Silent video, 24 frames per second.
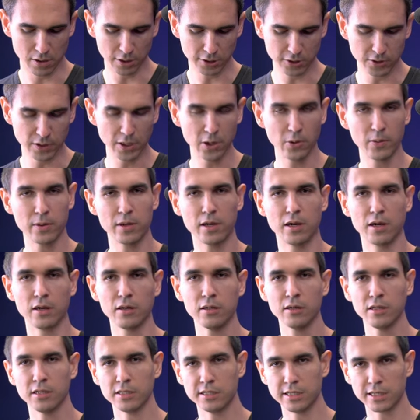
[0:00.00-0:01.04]
All right, so here we
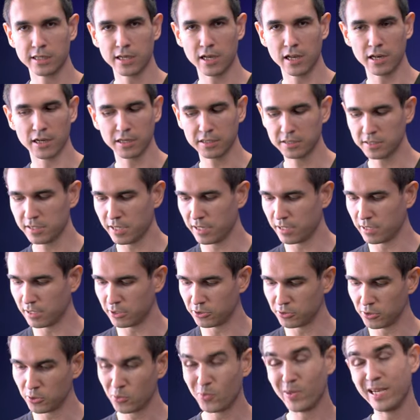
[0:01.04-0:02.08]
are, Sekonic
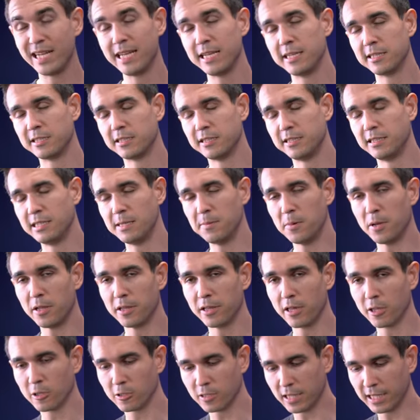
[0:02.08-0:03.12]
C800. We need to dim all
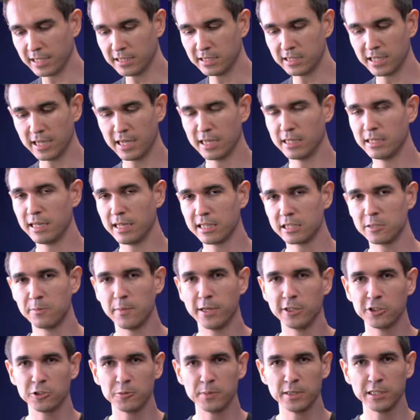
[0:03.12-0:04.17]
the other lights and take some
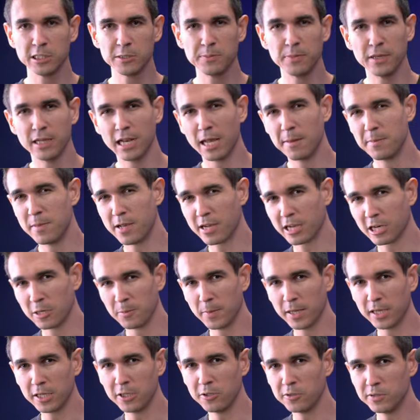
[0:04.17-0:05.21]
measurements, but I'm not gonna
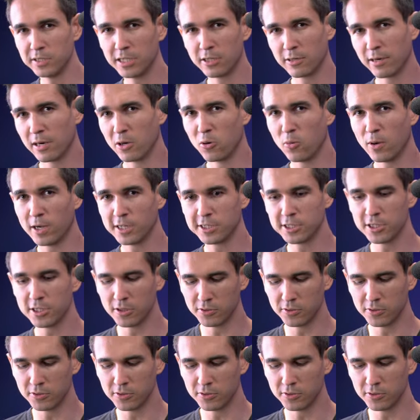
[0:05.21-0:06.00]
make you sit around and watch